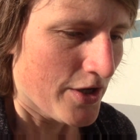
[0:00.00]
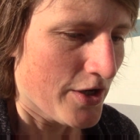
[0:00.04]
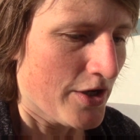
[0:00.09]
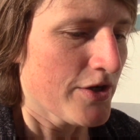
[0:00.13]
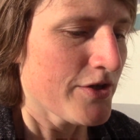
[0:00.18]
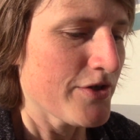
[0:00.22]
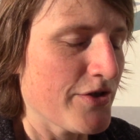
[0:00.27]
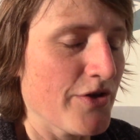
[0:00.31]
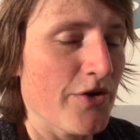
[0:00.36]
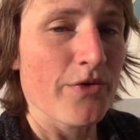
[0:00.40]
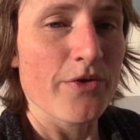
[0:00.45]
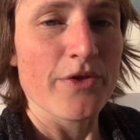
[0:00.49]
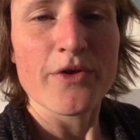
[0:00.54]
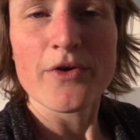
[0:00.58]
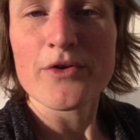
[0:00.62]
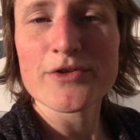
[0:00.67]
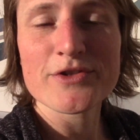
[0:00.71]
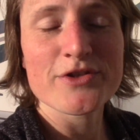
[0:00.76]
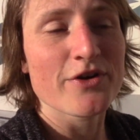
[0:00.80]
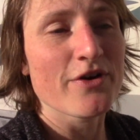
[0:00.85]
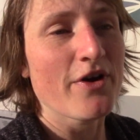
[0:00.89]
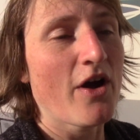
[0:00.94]
So
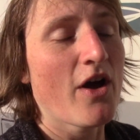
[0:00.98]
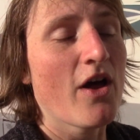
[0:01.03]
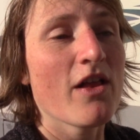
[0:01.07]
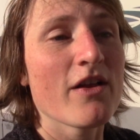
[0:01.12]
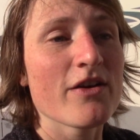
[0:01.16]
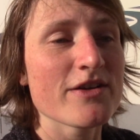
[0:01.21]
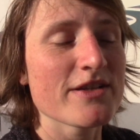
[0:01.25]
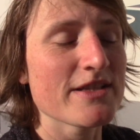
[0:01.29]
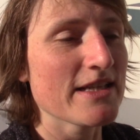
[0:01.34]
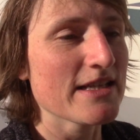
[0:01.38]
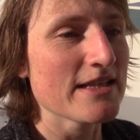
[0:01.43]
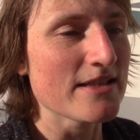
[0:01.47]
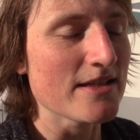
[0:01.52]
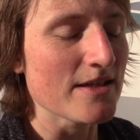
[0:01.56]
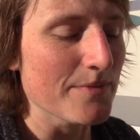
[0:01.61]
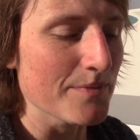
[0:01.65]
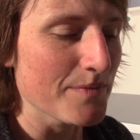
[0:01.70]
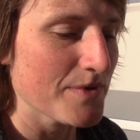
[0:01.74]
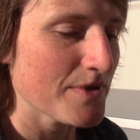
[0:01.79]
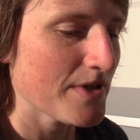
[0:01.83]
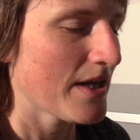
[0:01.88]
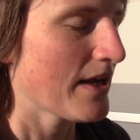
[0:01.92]
those are all our
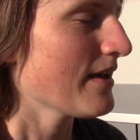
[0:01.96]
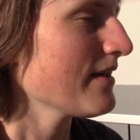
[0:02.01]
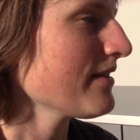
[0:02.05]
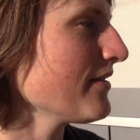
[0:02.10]
systems.